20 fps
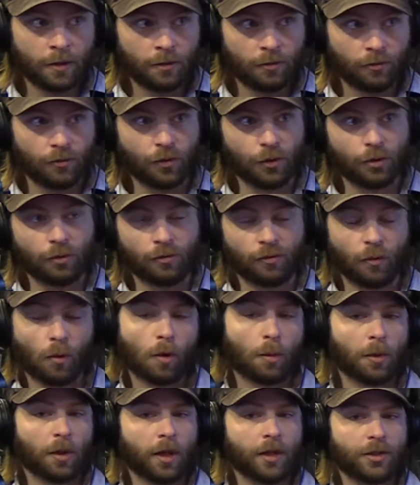full
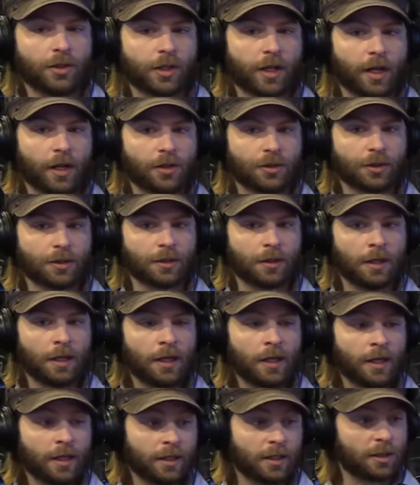formal education,
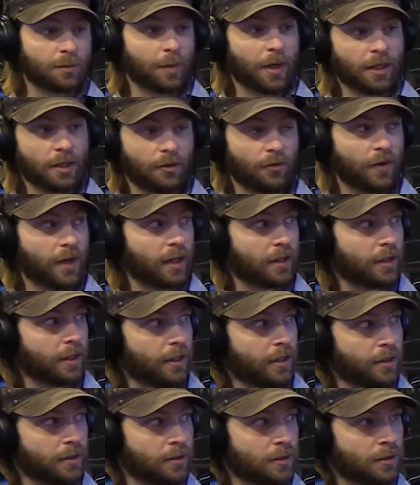despite the fact
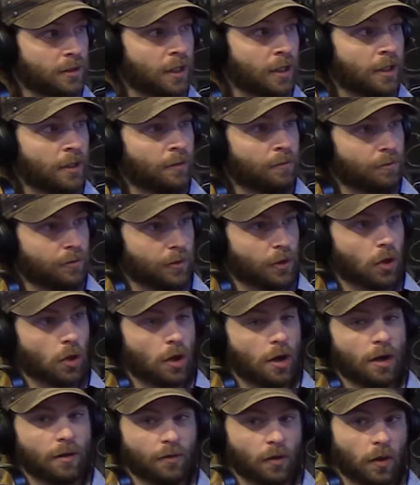that it's the
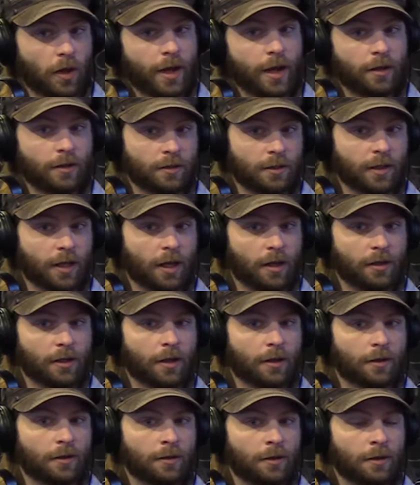law of the land in
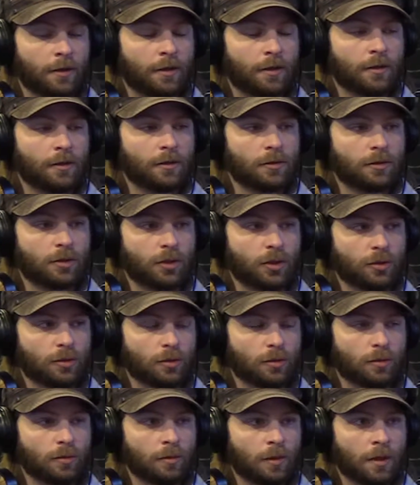Kenya
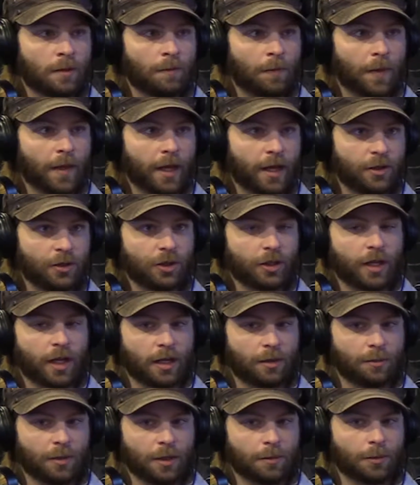to
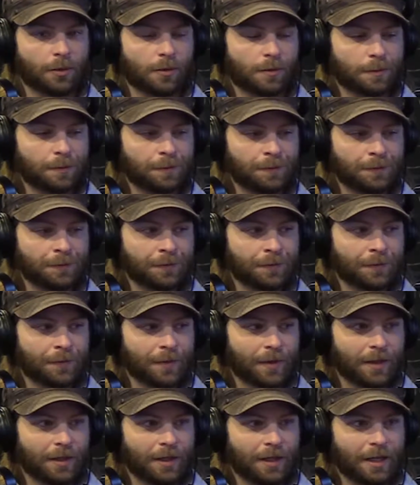educate people.
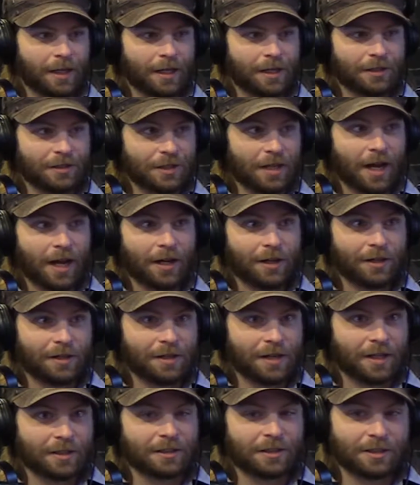It is not
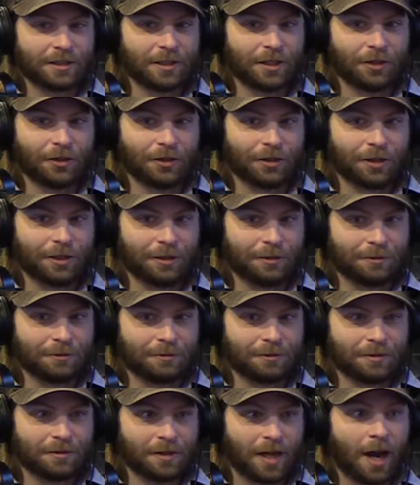necessarily
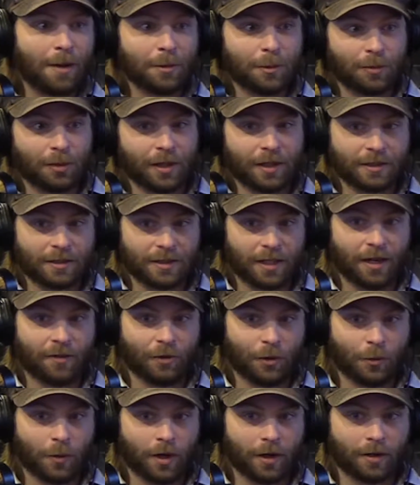commonplace
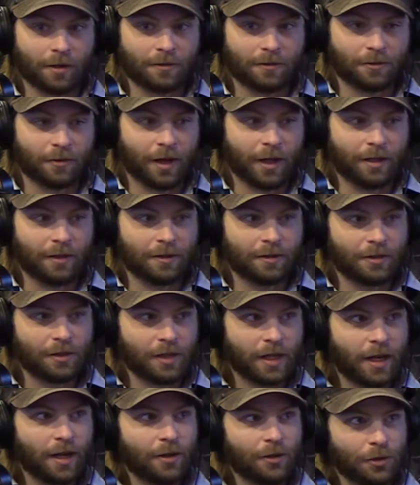everywhere, right?
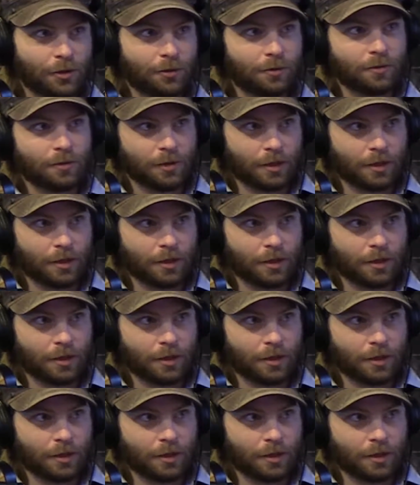Yeah, you